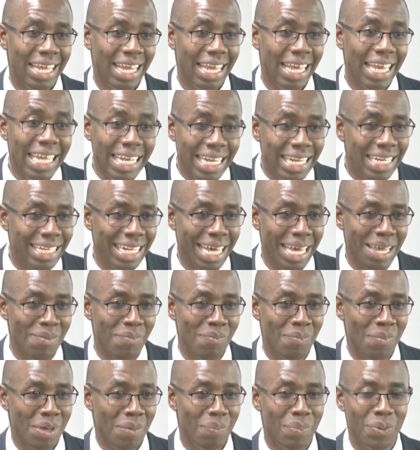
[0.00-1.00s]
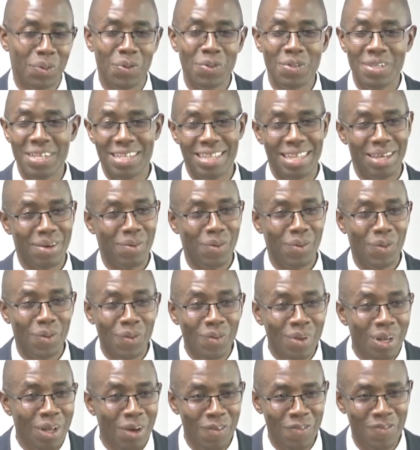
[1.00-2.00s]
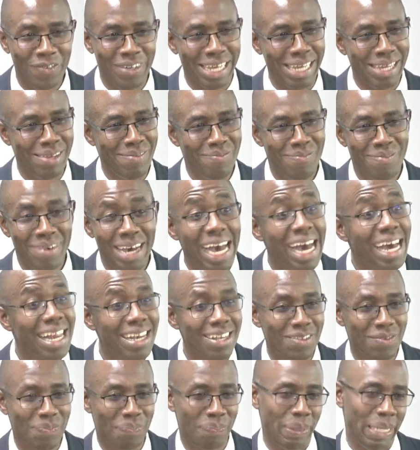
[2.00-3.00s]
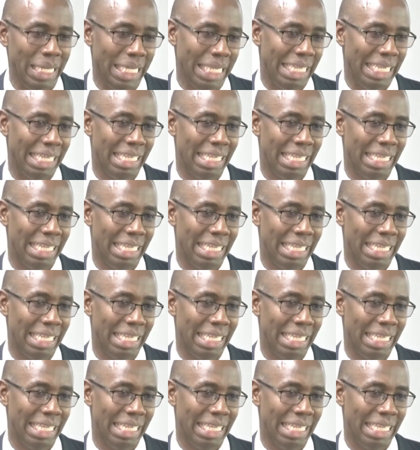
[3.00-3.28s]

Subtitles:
anytime, because he's the owner of time and space.